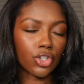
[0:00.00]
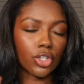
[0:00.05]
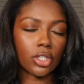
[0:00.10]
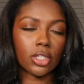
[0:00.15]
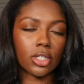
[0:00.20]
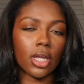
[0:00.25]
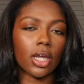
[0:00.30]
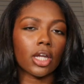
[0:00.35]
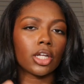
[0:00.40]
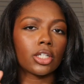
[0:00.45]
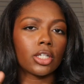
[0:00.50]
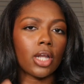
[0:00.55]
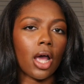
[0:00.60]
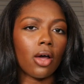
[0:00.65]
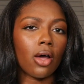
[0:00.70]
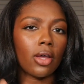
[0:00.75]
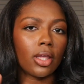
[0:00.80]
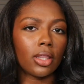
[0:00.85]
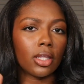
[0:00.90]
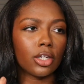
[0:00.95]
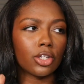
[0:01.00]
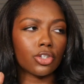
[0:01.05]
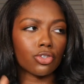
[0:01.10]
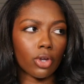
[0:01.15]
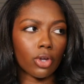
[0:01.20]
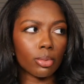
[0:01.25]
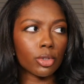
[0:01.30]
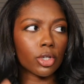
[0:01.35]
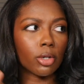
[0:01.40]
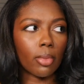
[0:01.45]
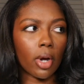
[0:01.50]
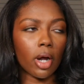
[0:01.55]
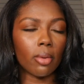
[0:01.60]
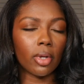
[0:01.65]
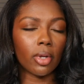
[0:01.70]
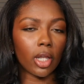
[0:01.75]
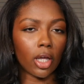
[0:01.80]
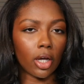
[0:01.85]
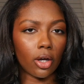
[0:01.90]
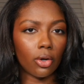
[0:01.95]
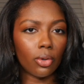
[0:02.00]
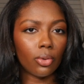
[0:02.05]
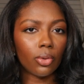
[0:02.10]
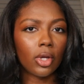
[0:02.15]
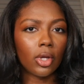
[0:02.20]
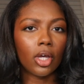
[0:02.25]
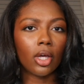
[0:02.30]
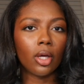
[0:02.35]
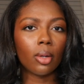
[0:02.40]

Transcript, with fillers: just type down in the description bar below